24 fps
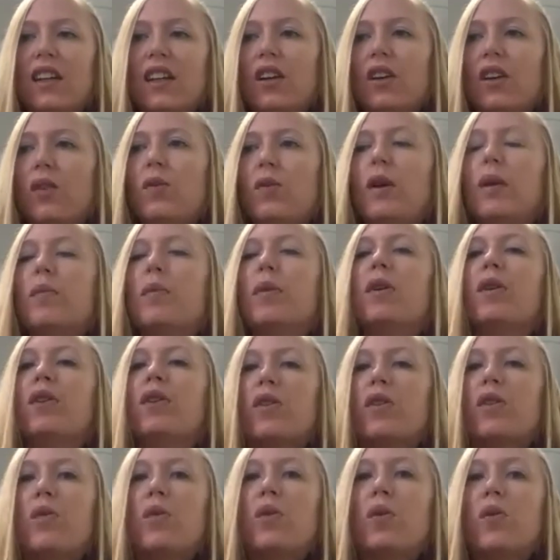rebirth
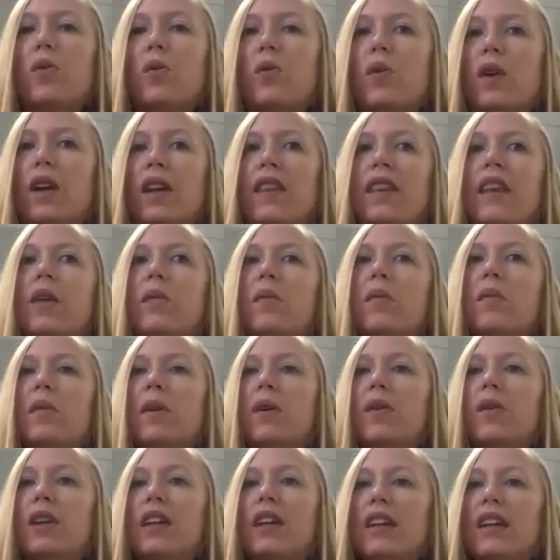with the
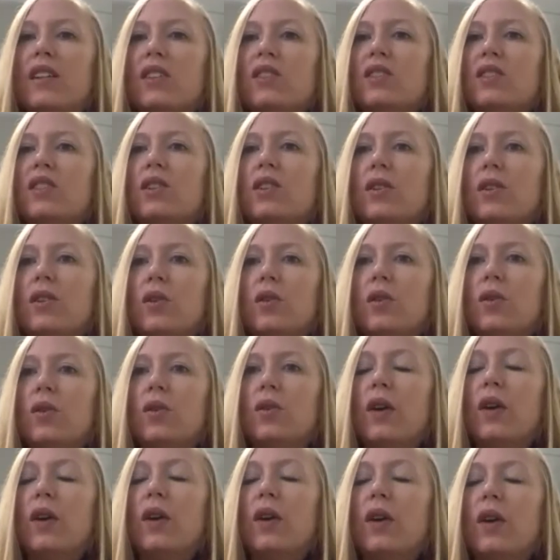ability to
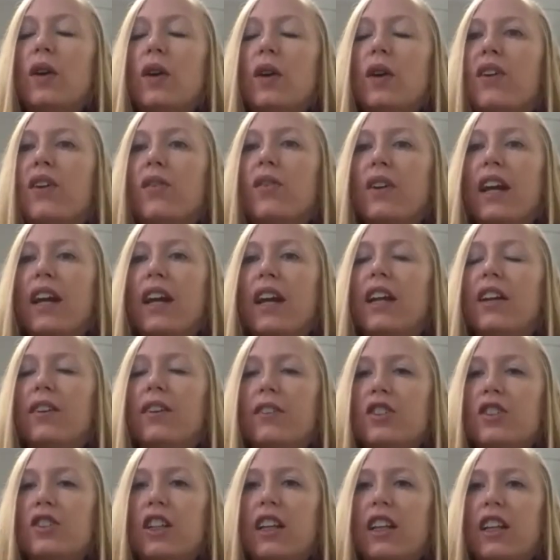have my own
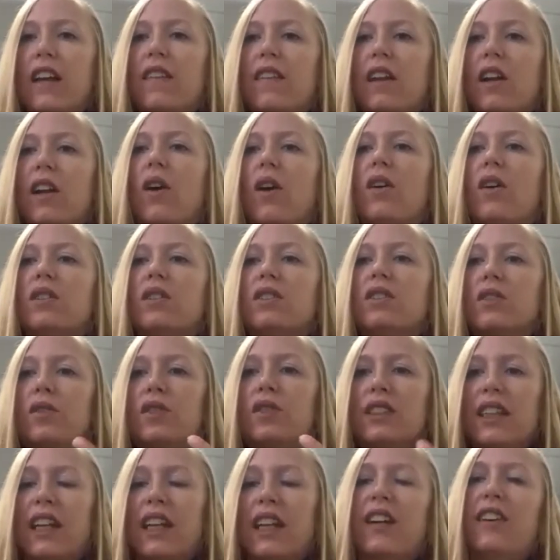energy and then also
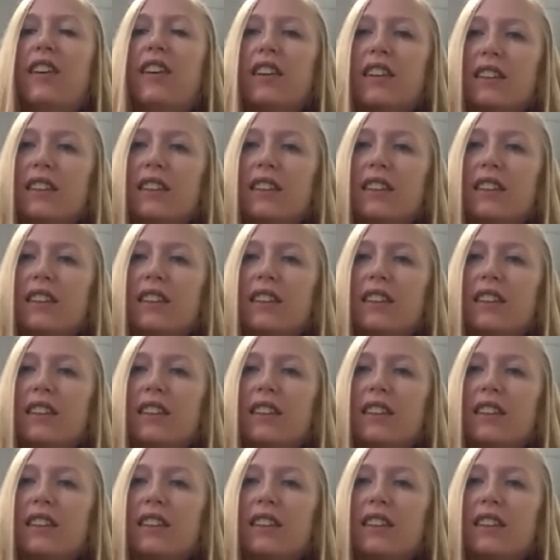to carry this